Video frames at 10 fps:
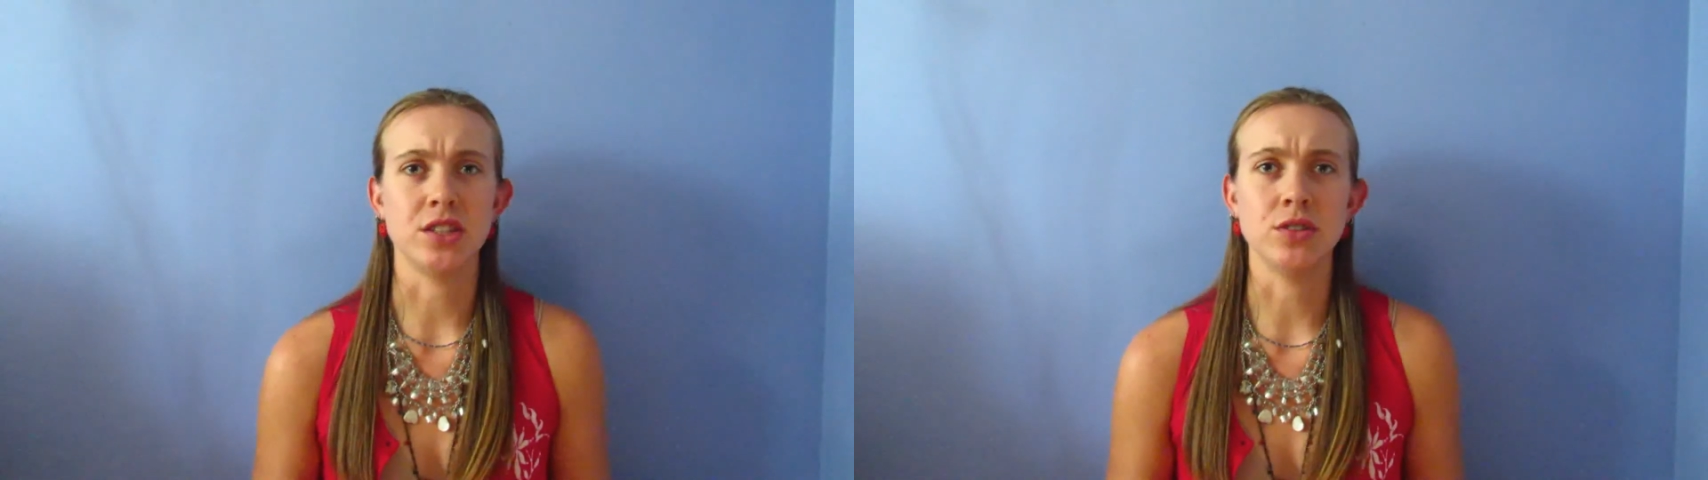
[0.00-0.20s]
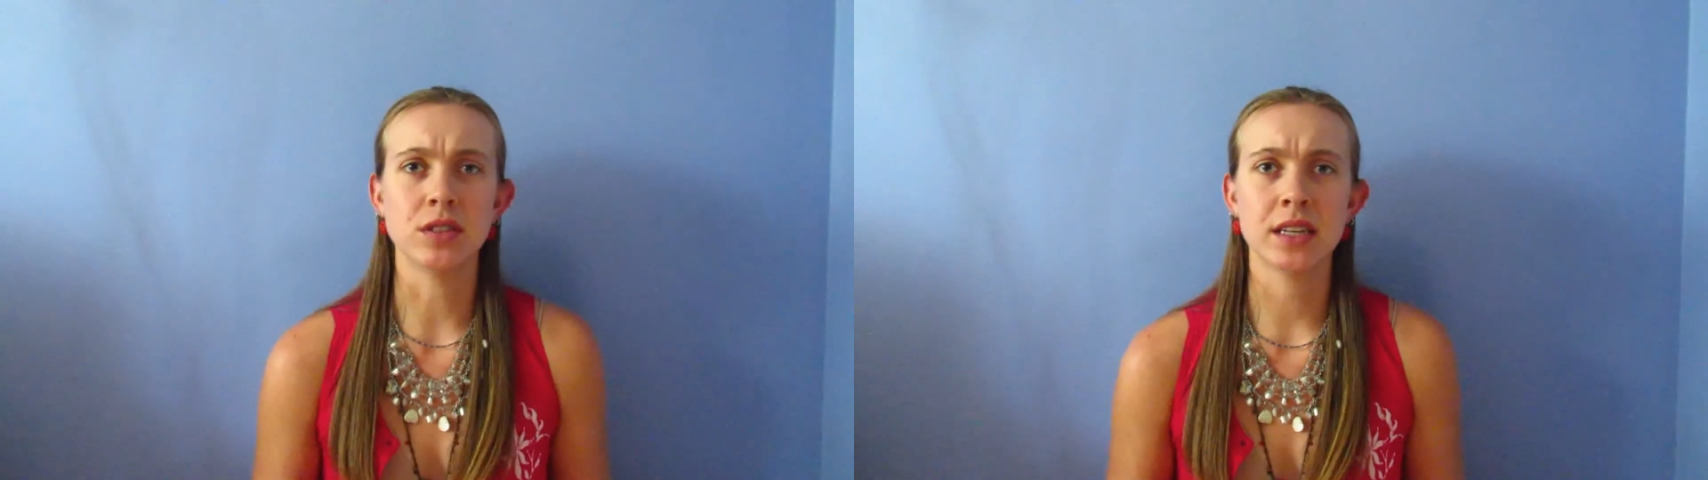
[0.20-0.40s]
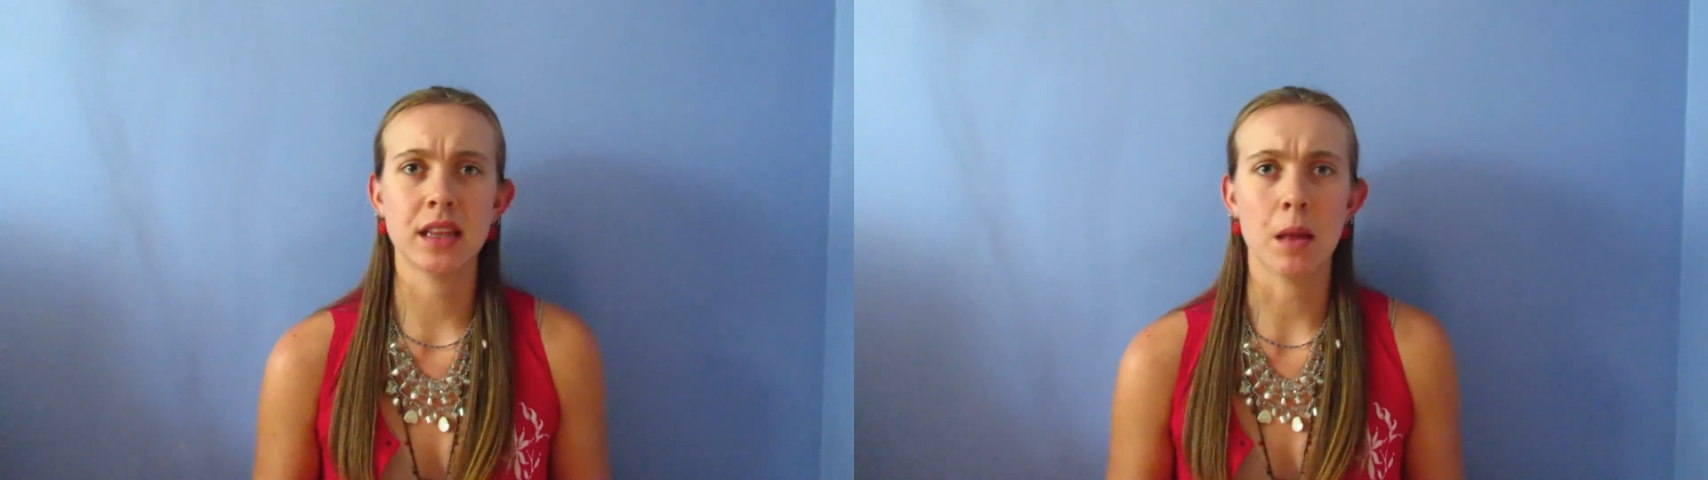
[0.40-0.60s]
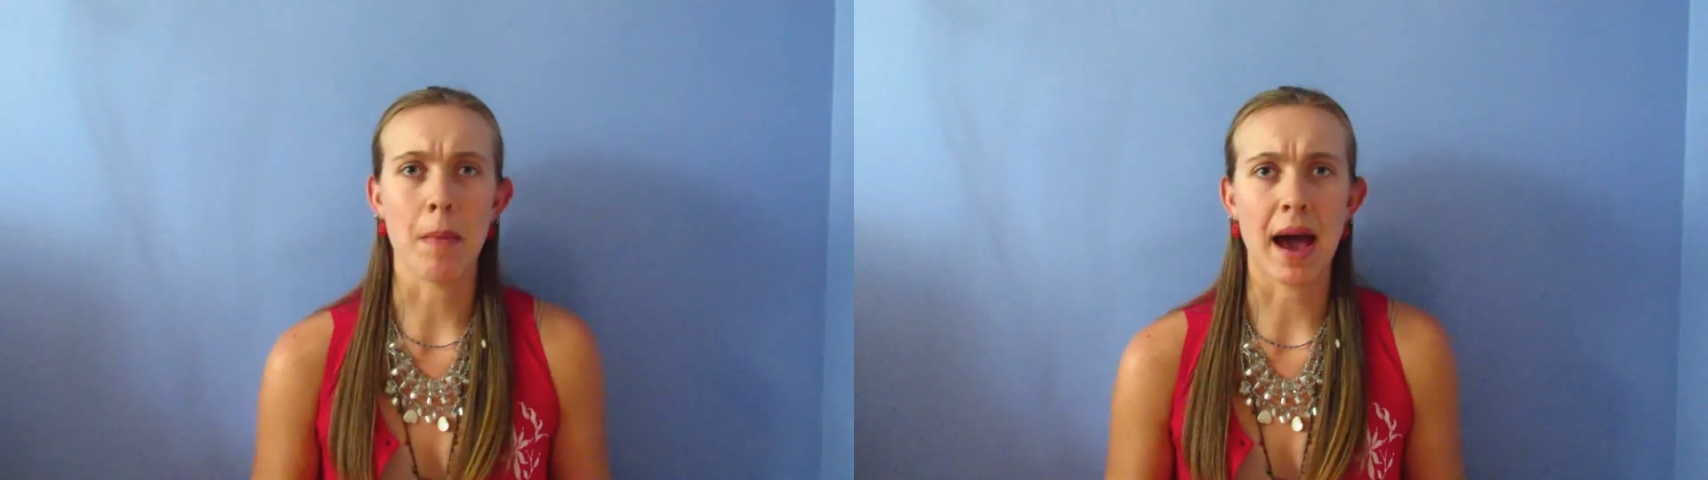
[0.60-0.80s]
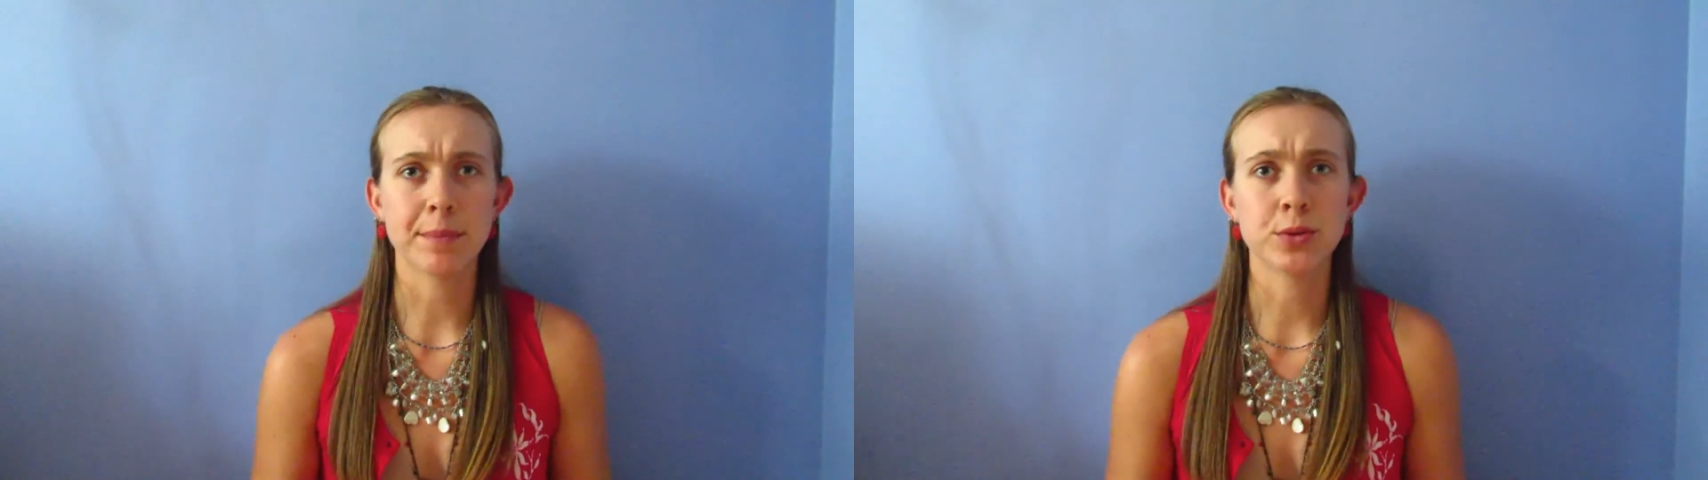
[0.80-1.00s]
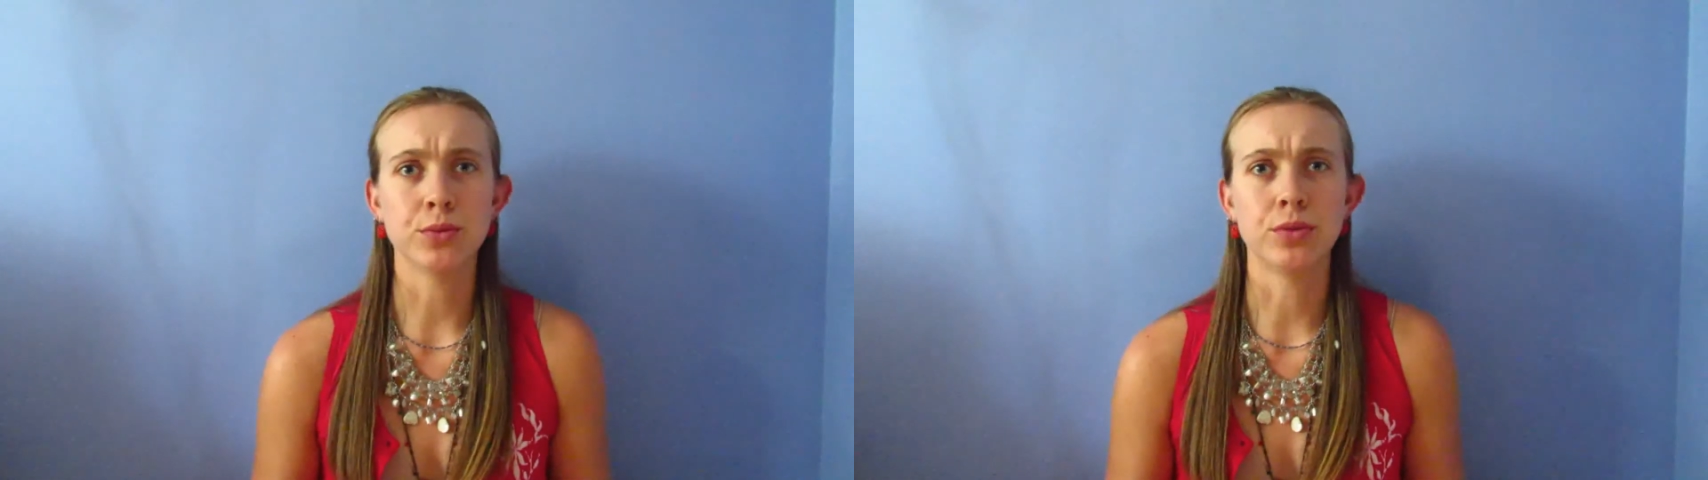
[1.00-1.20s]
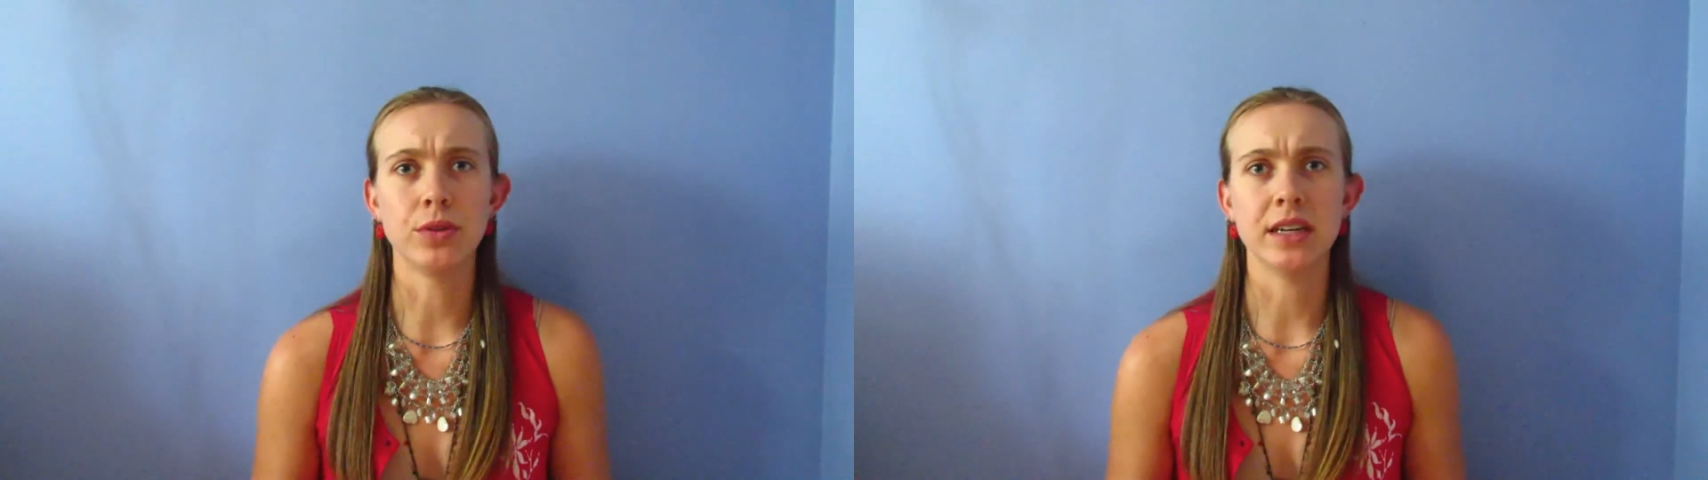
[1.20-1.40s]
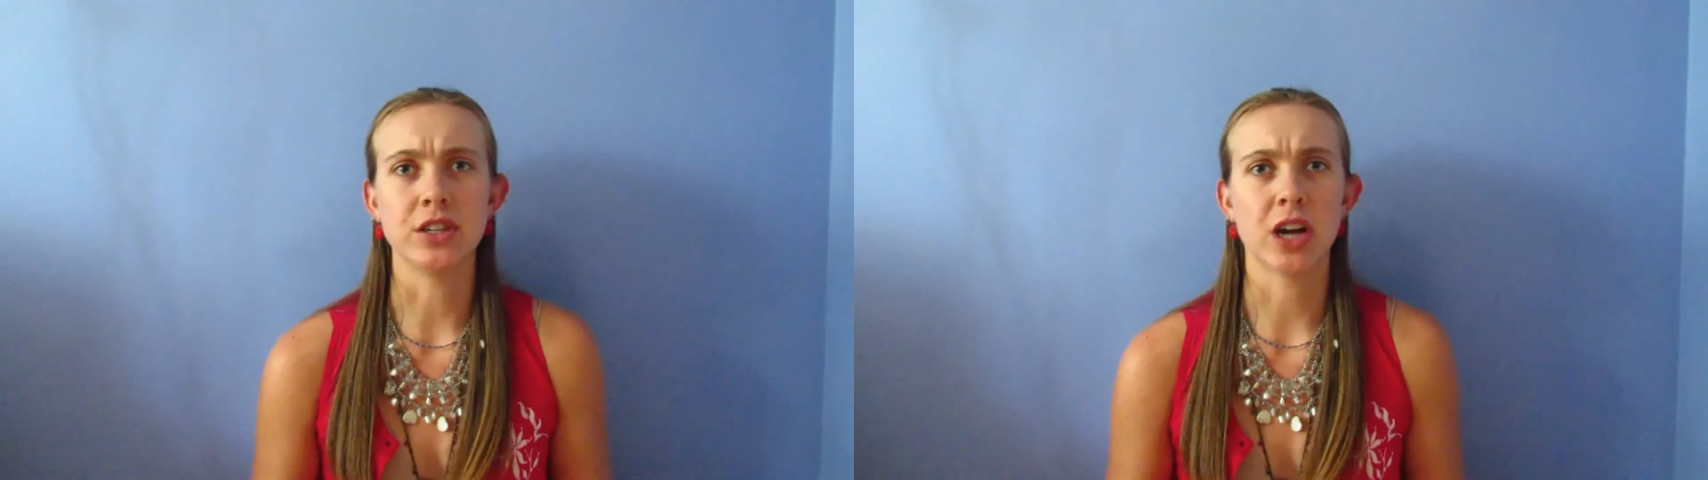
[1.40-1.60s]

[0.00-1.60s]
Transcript: using the map tool and